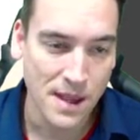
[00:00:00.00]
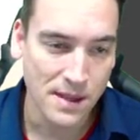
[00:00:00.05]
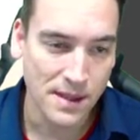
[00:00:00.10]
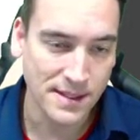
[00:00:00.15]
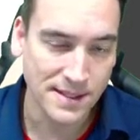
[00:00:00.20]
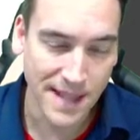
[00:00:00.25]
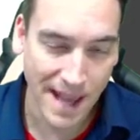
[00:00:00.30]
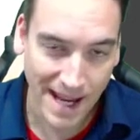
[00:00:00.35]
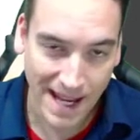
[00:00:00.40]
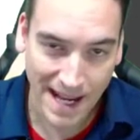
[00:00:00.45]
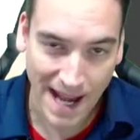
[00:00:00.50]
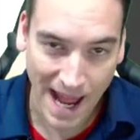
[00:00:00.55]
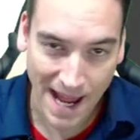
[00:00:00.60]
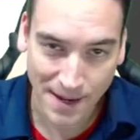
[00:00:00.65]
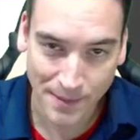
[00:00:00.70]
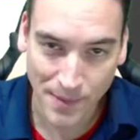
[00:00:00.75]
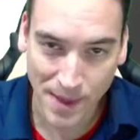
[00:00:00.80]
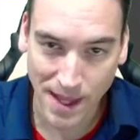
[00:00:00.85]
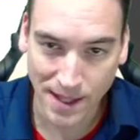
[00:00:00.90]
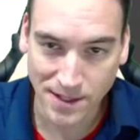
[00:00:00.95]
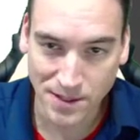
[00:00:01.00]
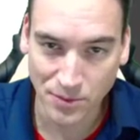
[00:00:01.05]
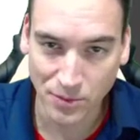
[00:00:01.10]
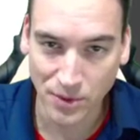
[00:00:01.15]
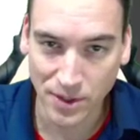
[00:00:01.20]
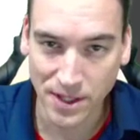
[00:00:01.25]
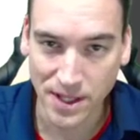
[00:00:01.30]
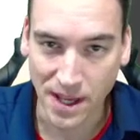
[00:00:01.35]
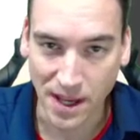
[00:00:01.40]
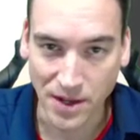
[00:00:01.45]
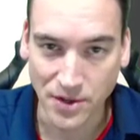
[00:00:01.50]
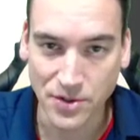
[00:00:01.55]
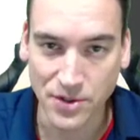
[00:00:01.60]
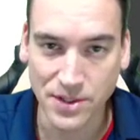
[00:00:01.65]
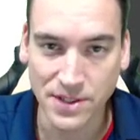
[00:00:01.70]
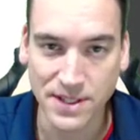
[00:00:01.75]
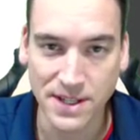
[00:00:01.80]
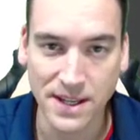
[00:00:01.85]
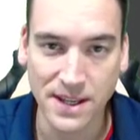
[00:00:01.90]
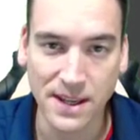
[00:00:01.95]
The second item that's really
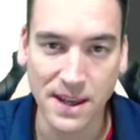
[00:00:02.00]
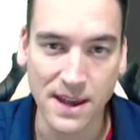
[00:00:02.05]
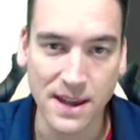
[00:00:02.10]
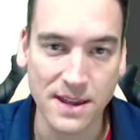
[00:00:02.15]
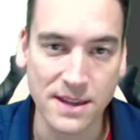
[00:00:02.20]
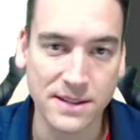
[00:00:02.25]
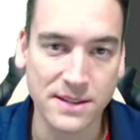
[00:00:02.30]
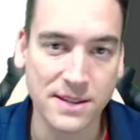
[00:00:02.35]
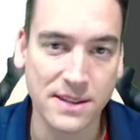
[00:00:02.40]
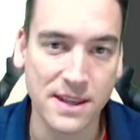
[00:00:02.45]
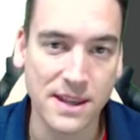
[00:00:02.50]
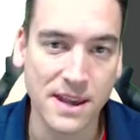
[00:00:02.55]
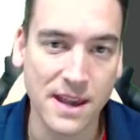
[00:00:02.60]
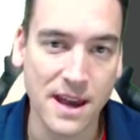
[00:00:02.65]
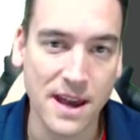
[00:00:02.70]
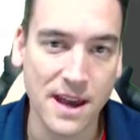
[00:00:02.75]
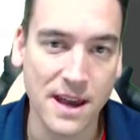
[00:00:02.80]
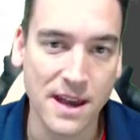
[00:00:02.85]
interesting is the uh,